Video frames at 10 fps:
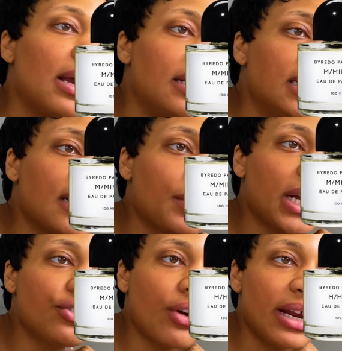They said, when
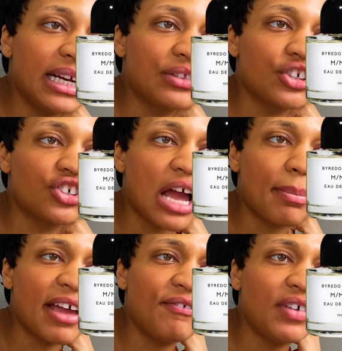I tried it at the shop,
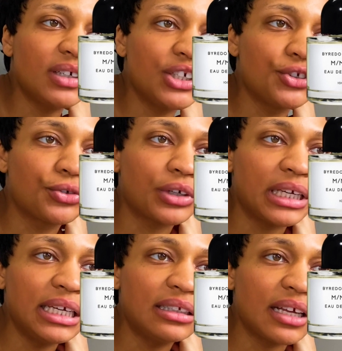I felt
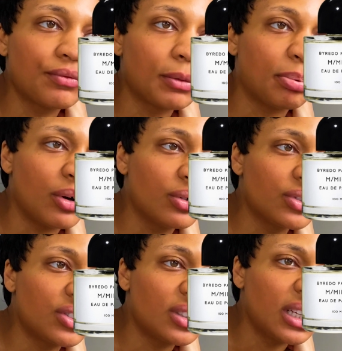intrigued and
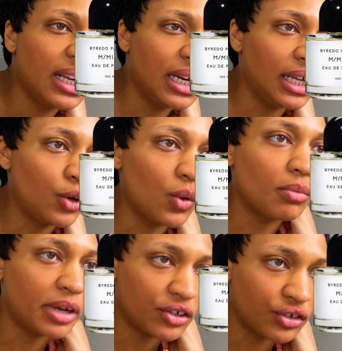repulsed in equal
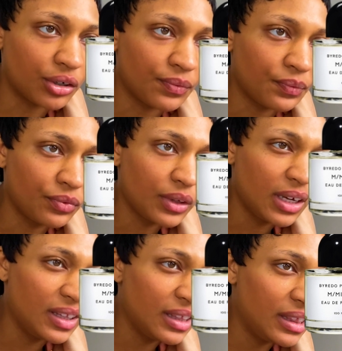measure.
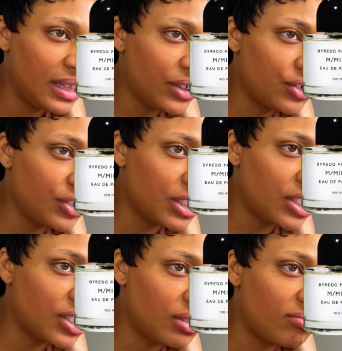There's
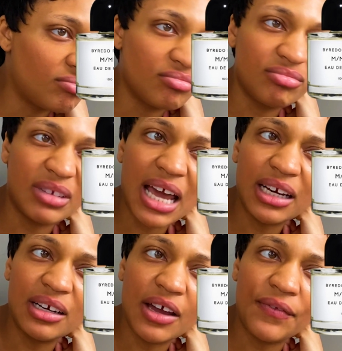just not
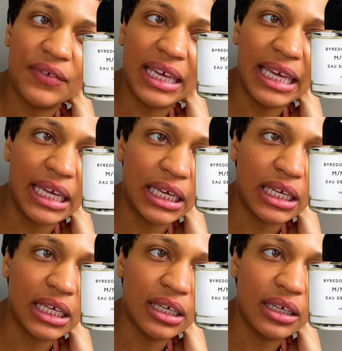enough ink.
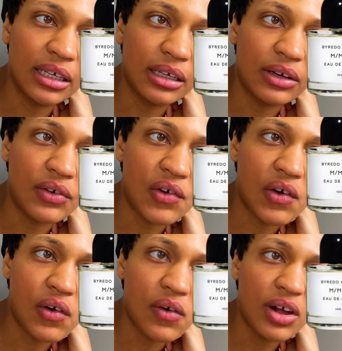
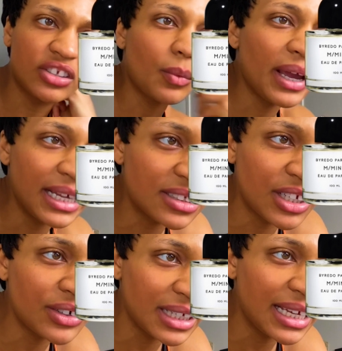So wait, is
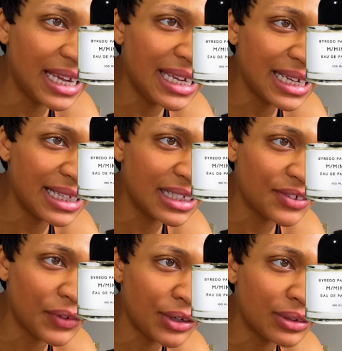there ink in this
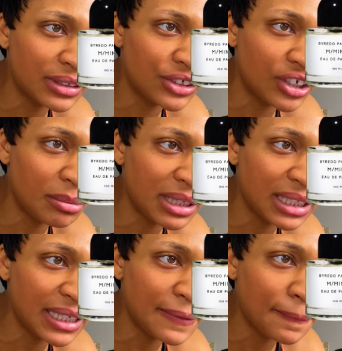fragrance
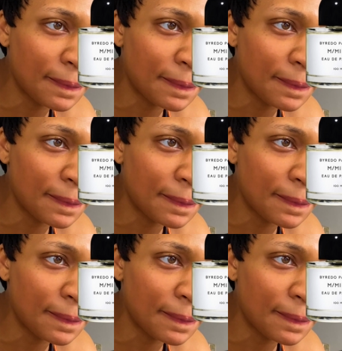legitimately?